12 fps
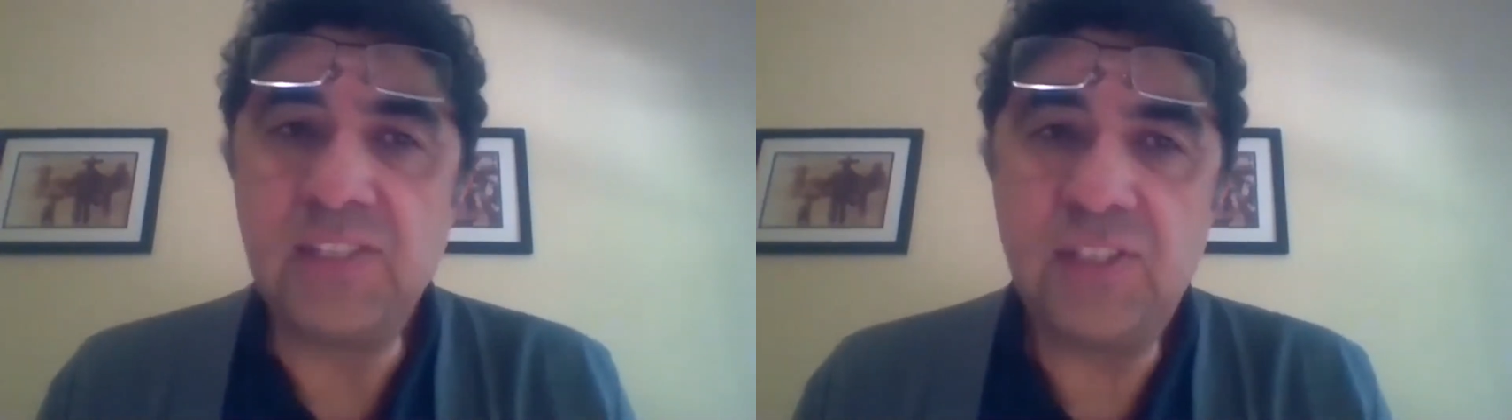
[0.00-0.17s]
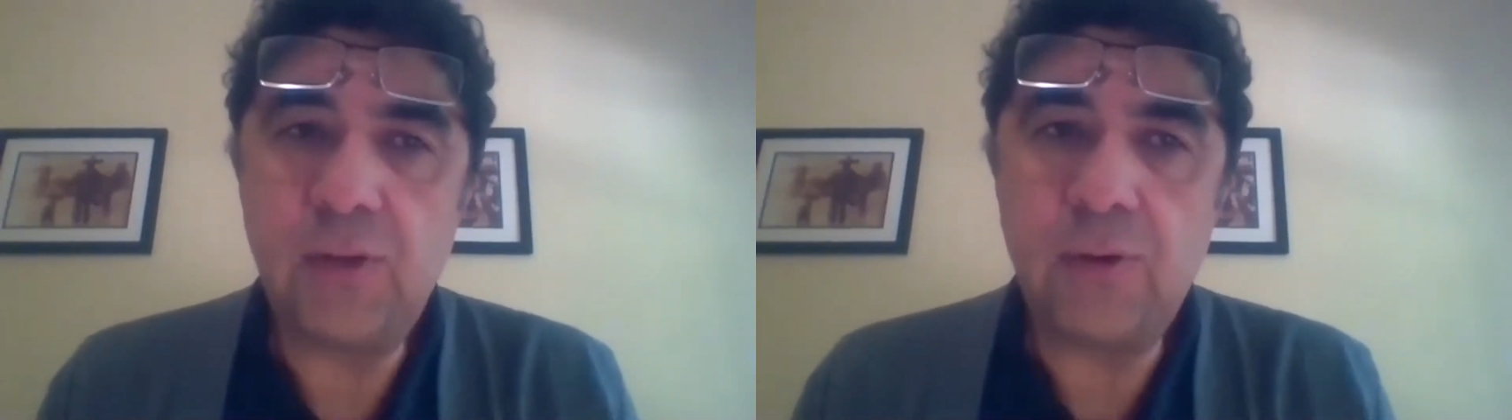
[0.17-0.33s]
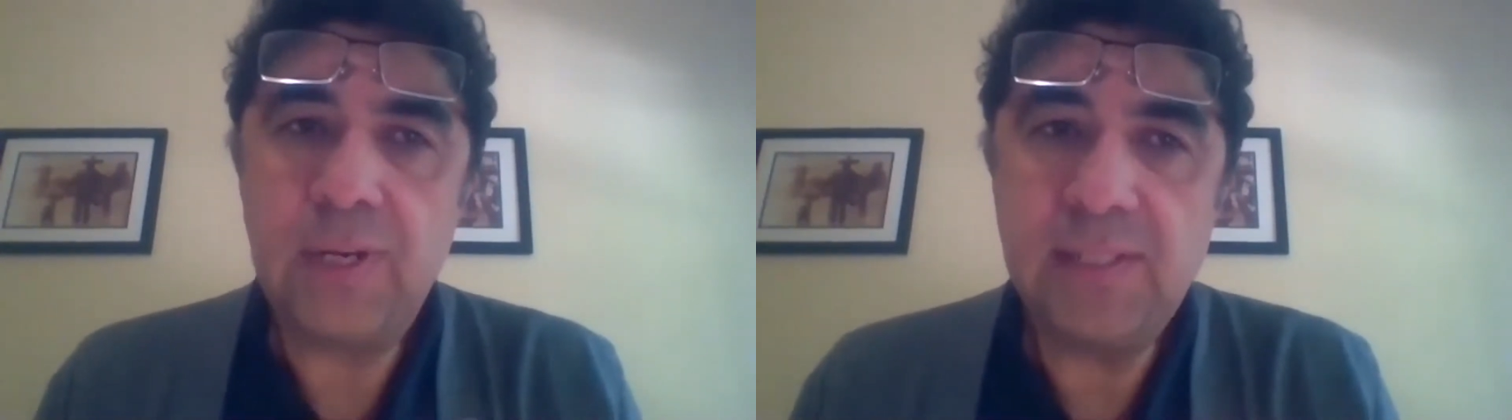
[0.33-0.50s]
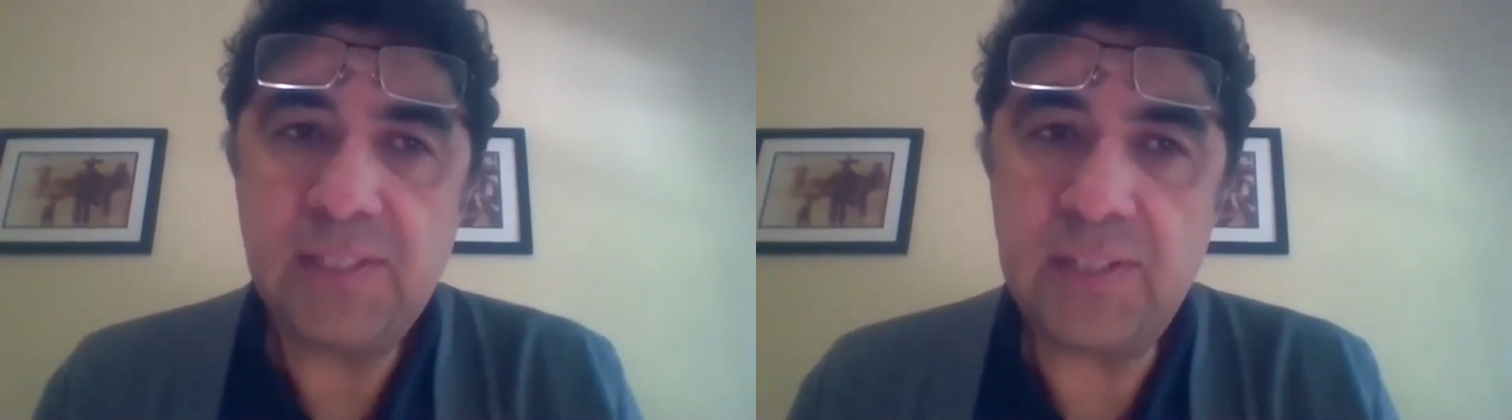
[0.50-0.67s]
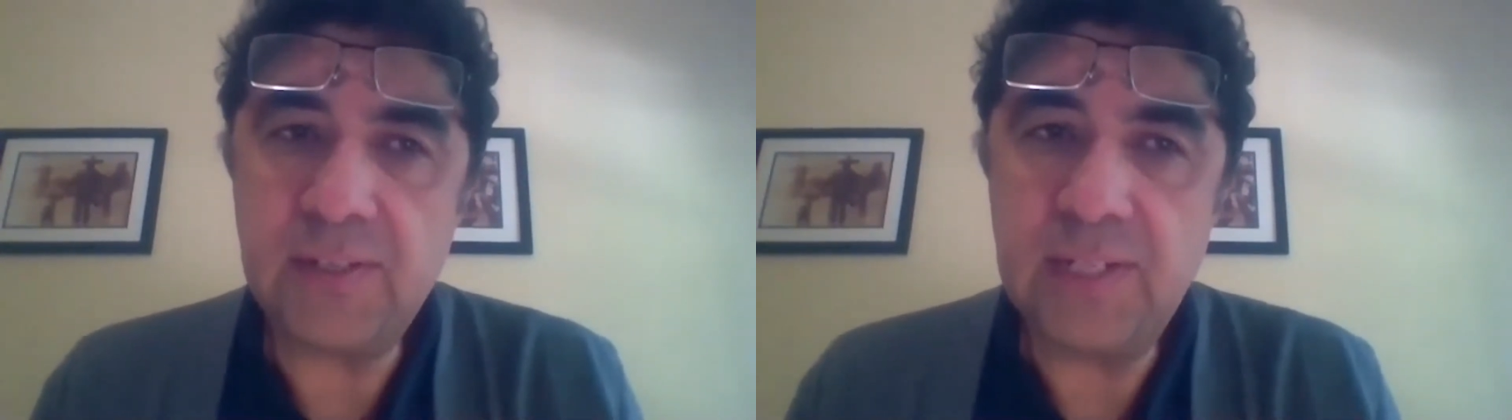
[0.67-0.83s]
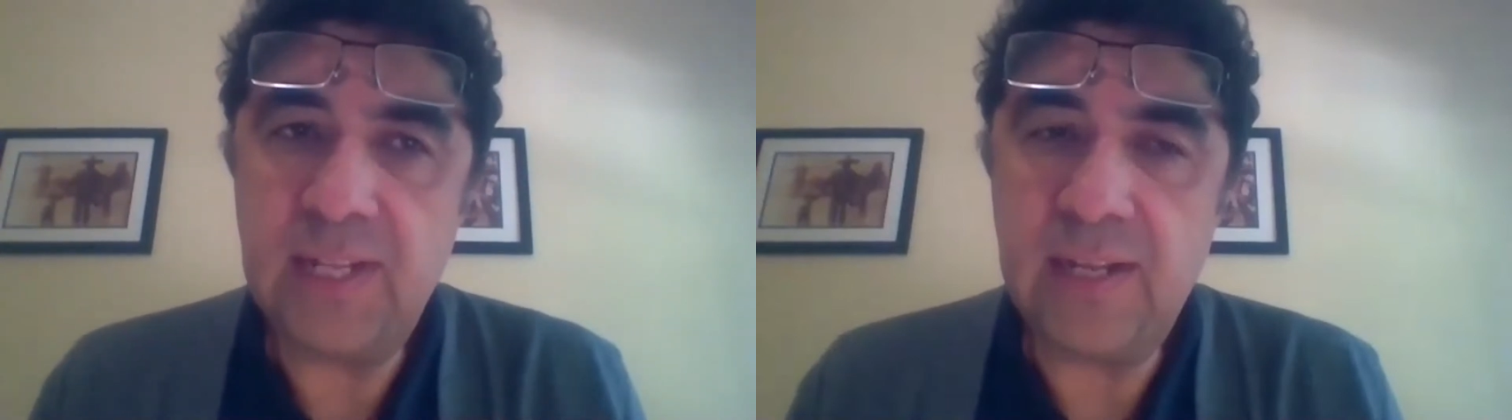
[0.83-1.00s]

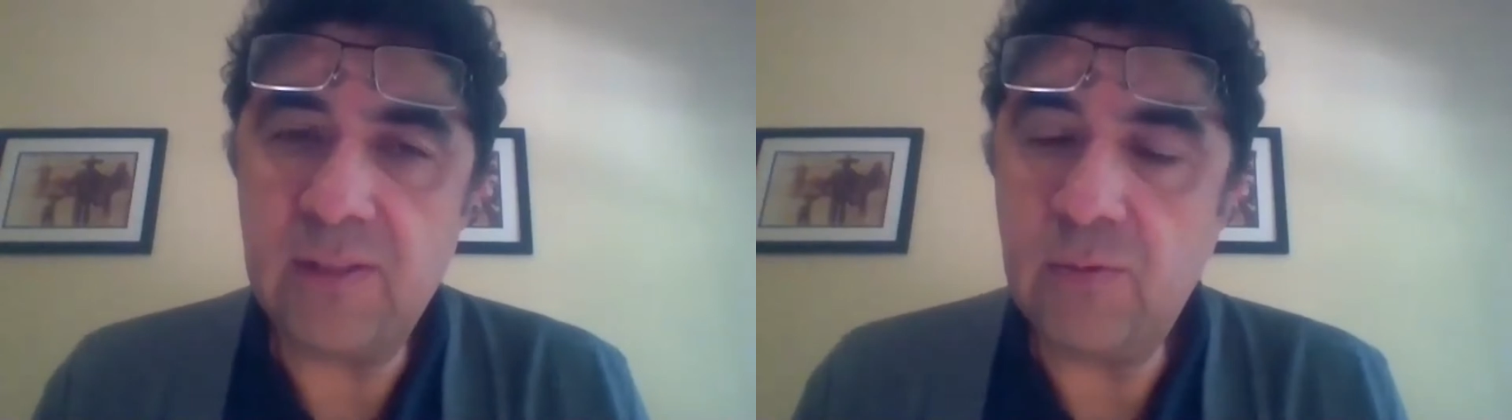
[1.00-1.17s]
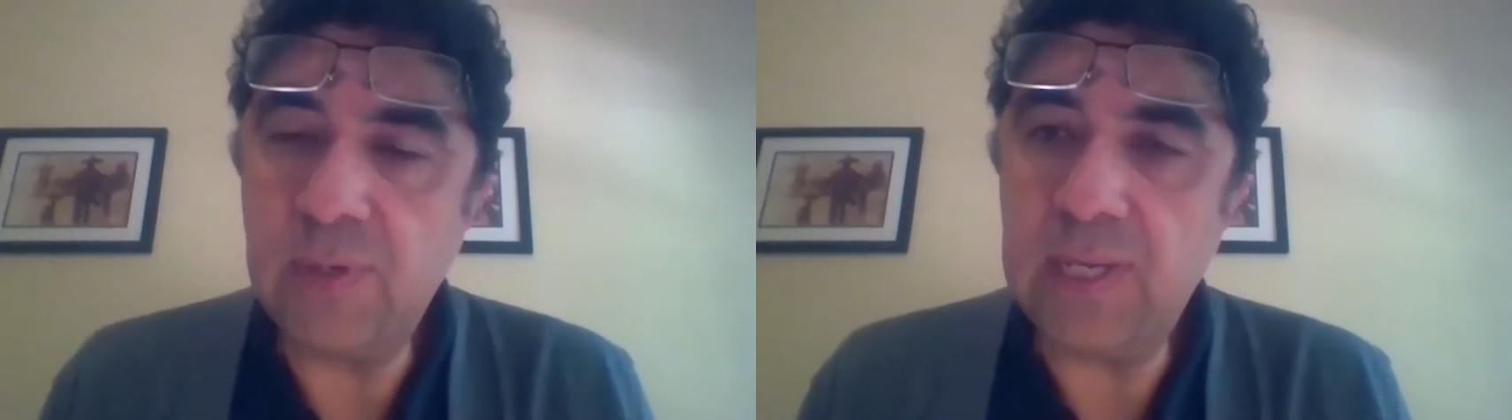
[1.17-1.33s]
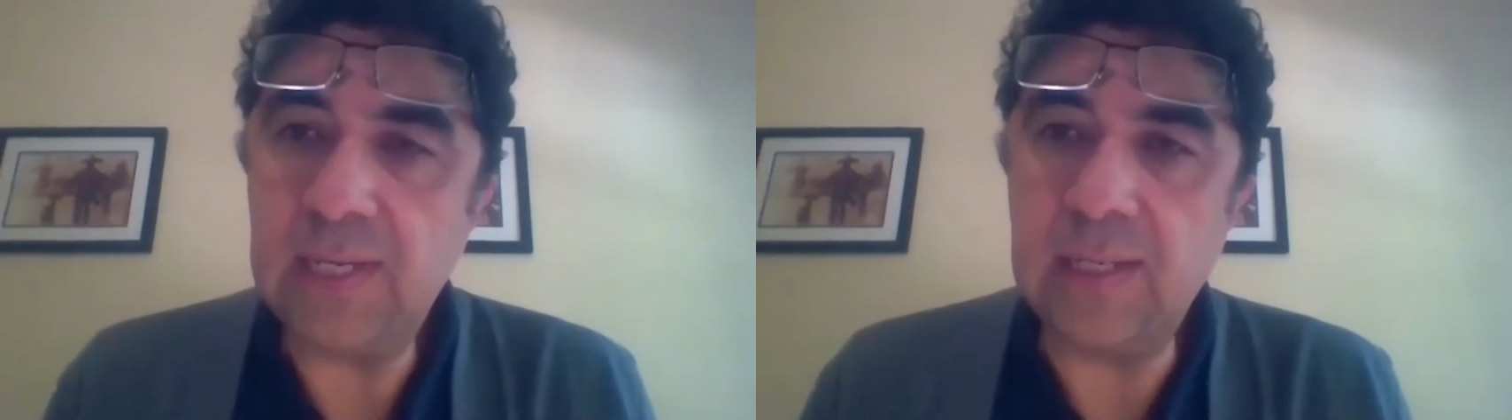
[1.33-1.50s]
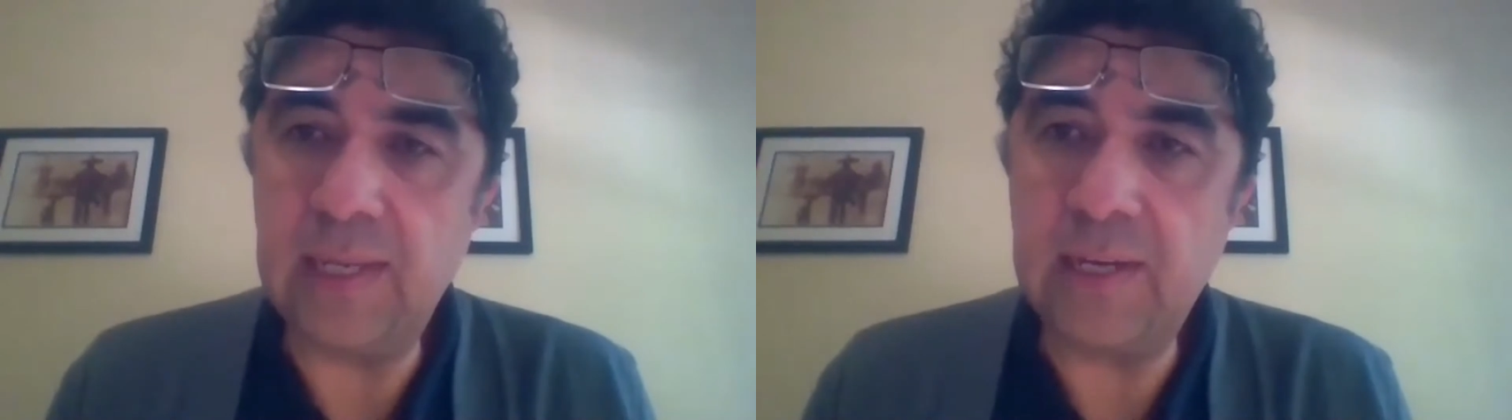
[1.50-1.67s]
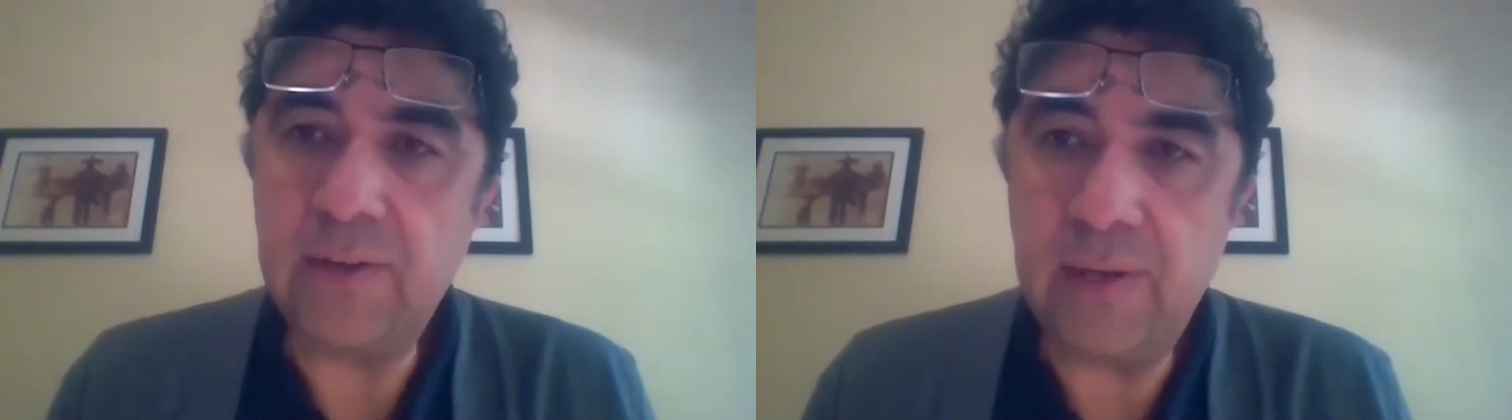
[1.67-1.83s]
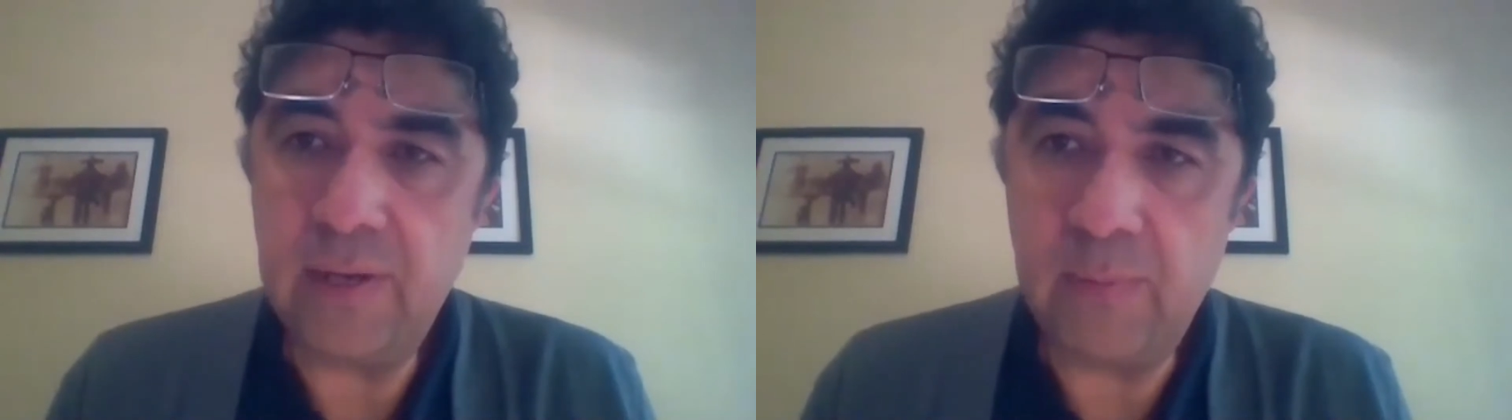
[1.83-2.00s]
historians currently are doing
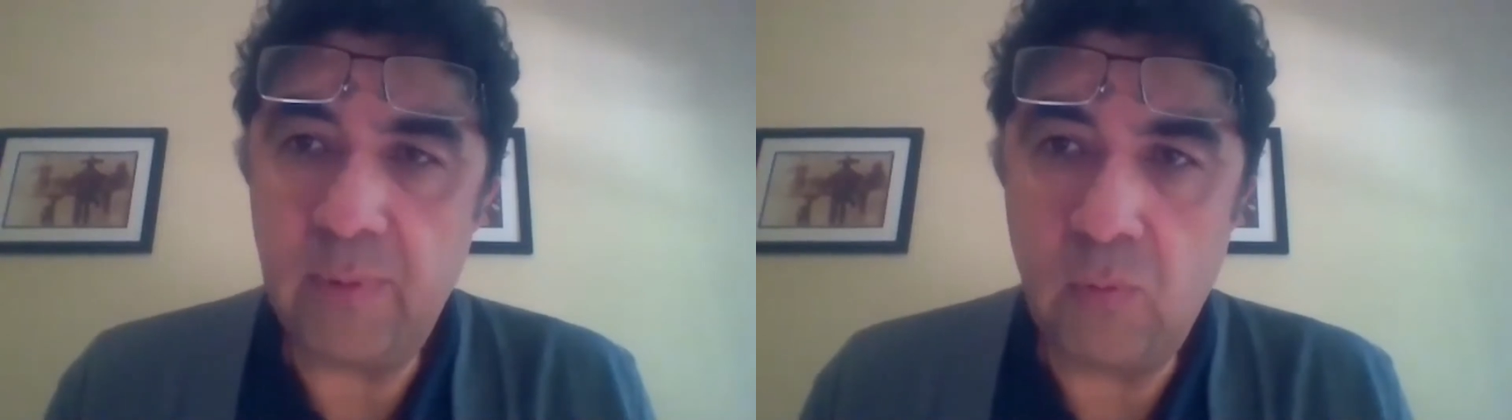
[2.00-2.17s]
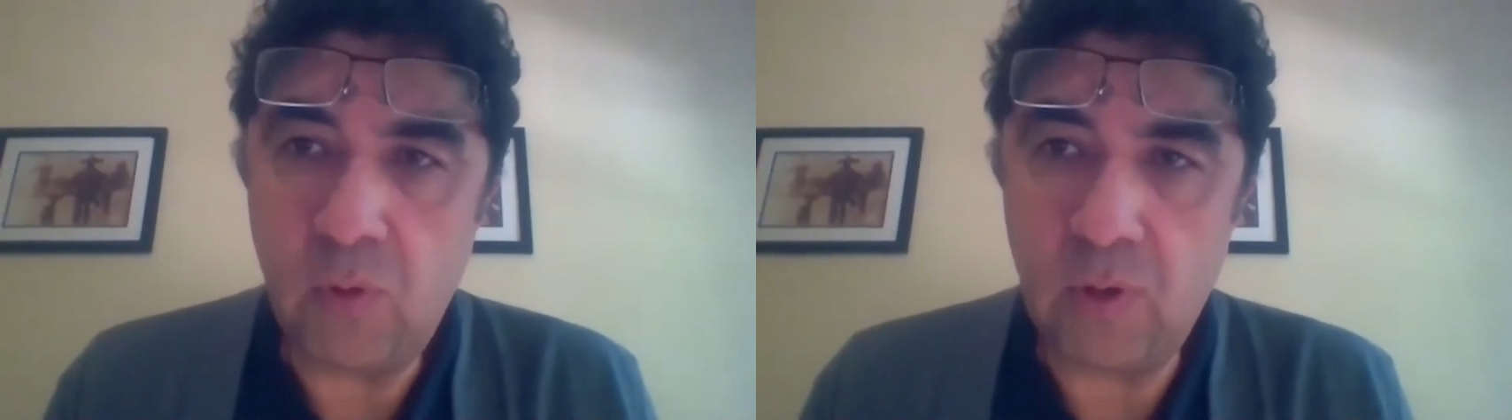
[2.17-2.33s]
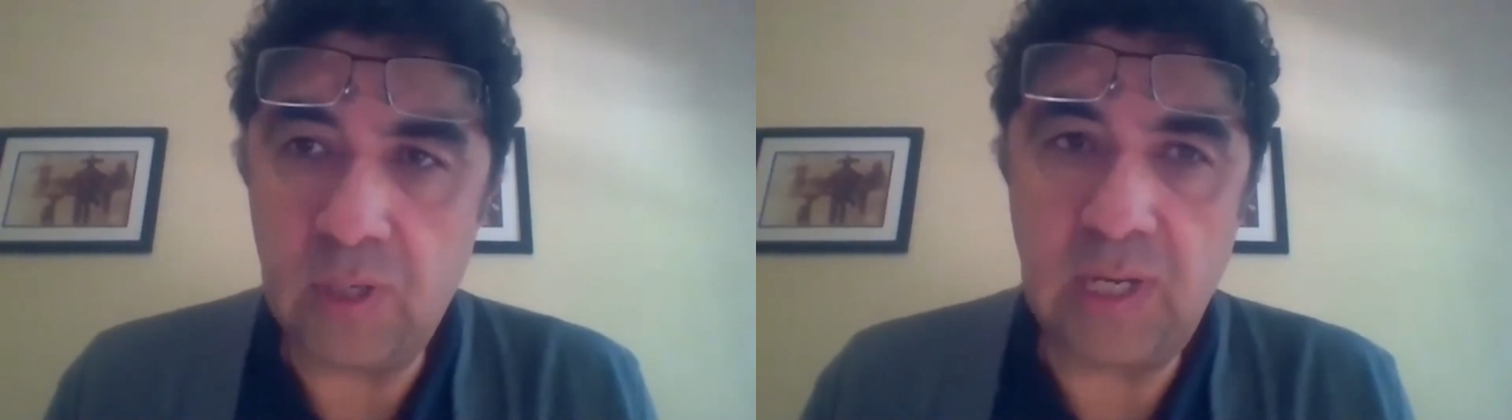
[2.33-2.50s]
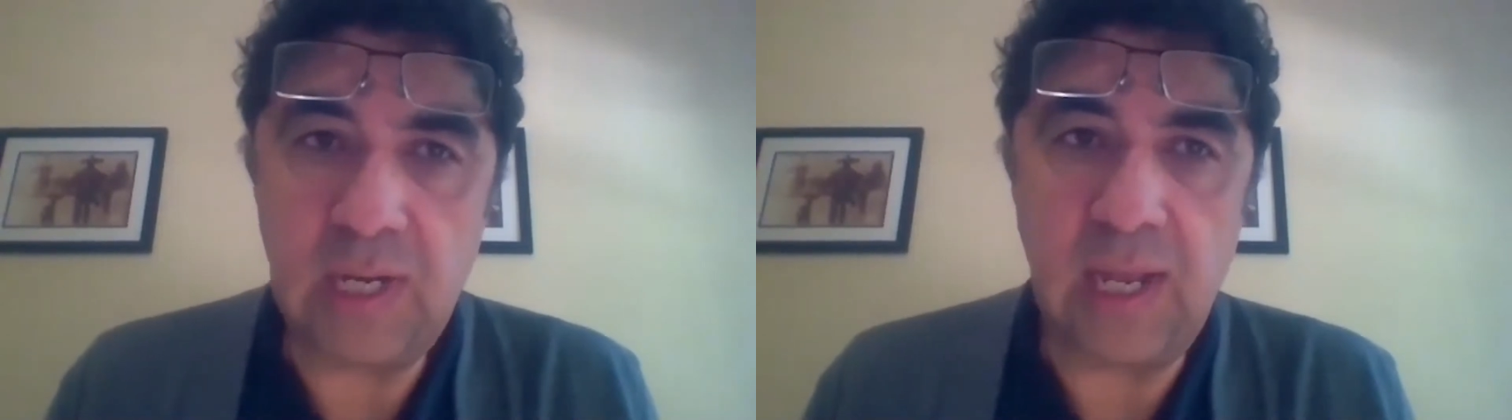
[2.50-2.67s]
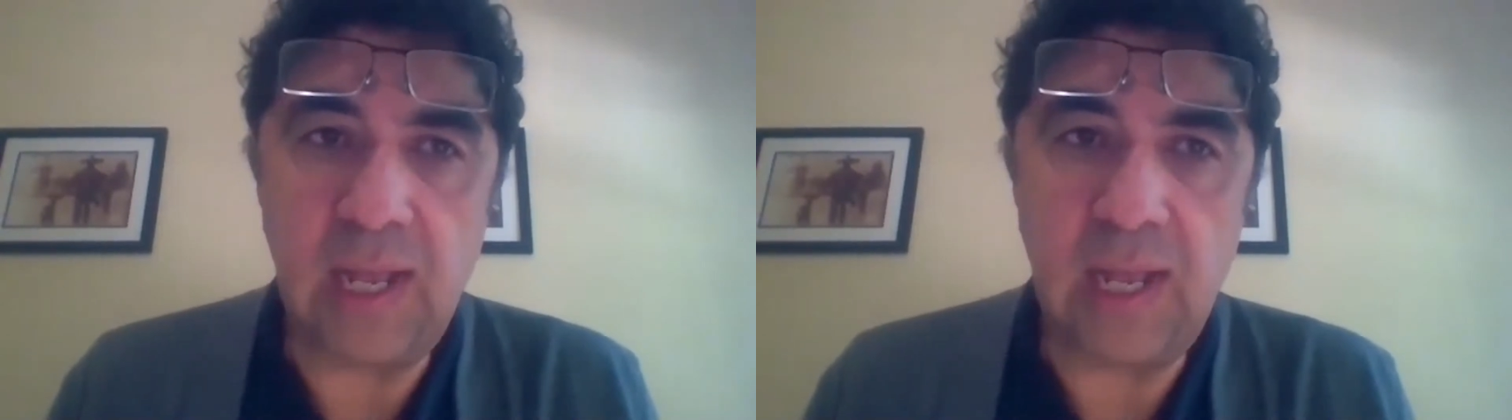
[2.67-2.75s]
incredible work